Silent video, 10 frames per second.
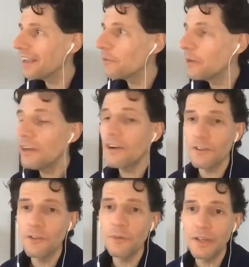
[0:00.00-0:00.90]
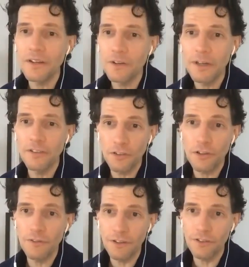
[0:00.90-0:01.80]
we are doing a great
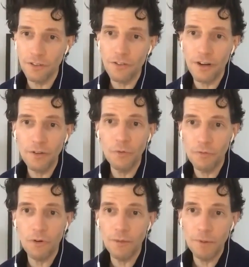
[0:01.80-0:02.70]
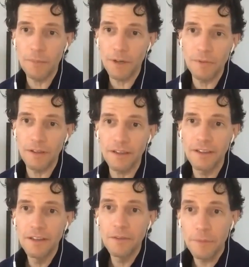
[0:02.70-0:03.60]
service to try to inform the public.
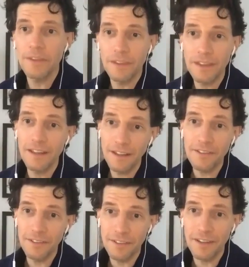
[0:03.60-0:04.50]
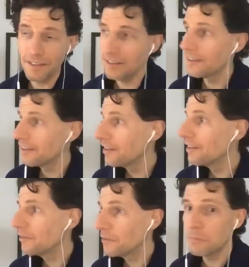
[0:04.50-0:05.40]
But the thing is that
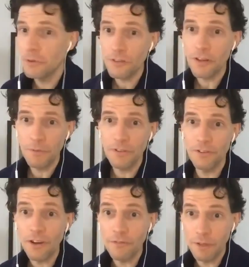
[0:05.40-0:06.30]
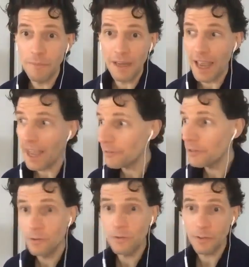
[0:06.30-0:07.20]
when push comes to shove, we may have to
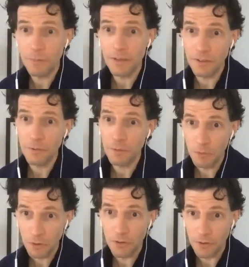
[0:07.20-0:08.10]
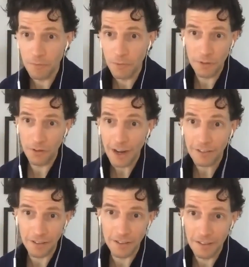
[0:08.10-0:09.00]
do something a little bit more
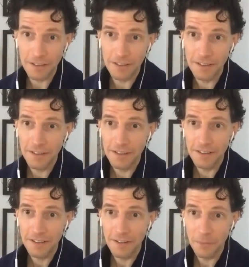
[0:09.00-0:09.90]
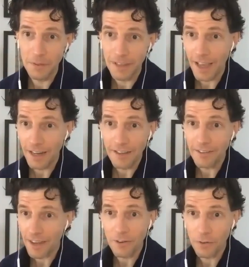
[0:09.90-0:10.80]
drastic. Now, what that
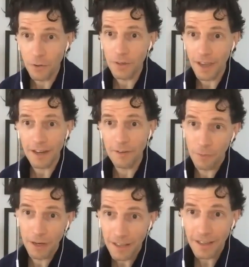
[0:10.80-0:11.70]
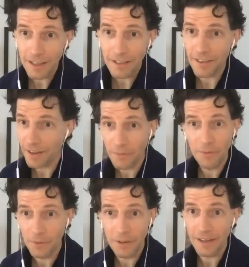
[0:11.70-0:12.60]
is, I don't know yet, and when it is, I don't
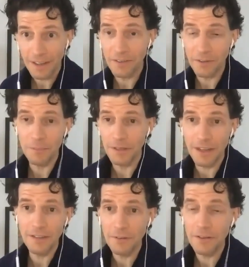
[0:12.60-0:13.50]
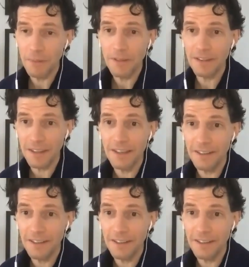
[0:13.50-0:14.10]
know yet either. But I don't. But the thing